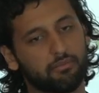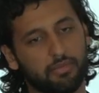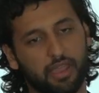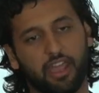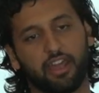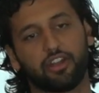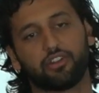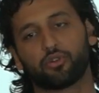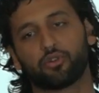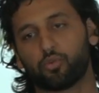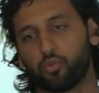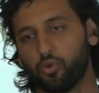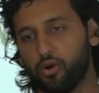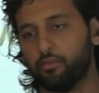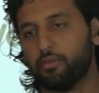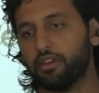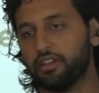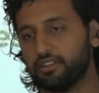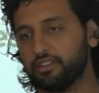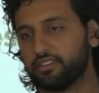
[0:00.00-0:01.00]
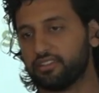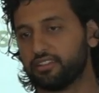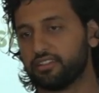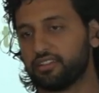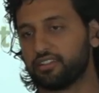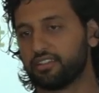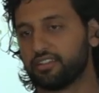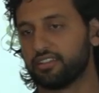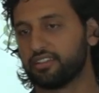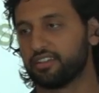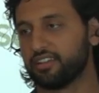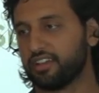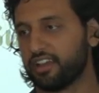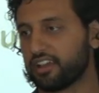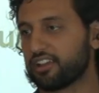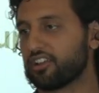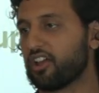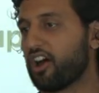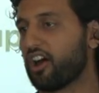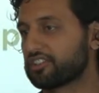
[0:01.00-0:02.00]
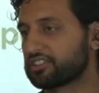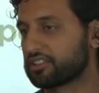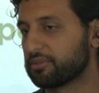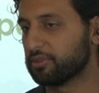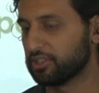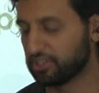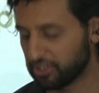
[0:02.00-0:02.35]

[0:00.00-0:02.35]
man or woman, an awesome